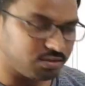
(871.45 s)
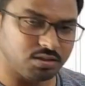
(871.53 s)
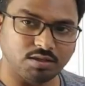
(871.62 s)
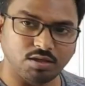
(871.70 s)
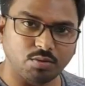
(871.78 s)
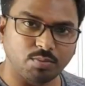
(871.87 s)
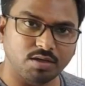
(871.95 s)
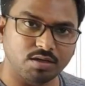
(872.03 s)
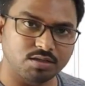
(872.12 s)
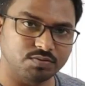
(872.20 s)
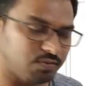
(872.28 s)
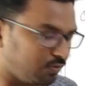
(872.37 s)
the denominator
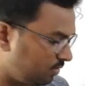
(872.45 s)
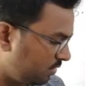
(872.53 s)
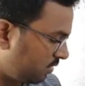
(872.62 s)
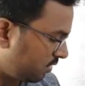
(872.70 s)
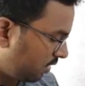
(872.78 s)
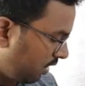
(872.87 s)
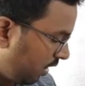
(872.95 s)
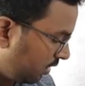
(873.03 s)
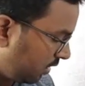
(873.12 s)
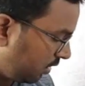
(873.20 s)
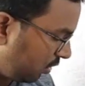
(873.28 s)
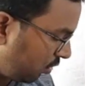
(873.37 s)
is 4
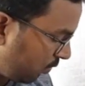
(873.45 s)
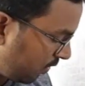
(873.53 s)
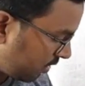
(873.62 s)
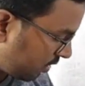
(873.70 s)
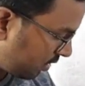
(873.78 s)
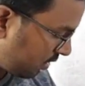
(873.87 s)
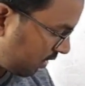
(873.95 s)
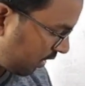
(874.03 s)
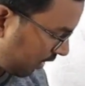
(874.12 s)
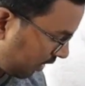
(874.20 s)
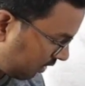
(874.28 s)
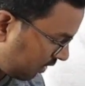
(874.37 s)
and the denominator,
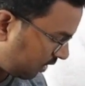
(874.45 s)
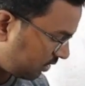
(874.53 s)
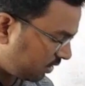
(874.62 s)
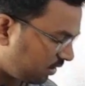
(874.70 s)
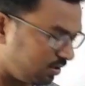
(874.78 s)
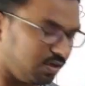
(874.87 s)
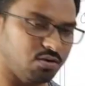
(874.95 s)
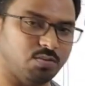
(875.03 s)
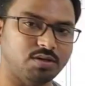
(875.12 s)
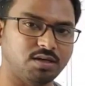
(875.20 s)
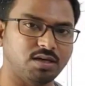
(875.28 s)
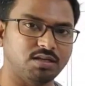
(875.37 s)
again there is a
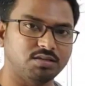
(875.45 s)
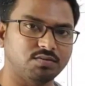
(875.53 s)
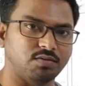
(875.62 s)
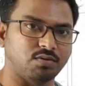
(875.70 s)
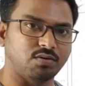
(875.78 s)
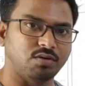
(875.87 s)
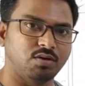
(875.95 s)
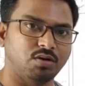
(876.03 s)
denominator that is 4,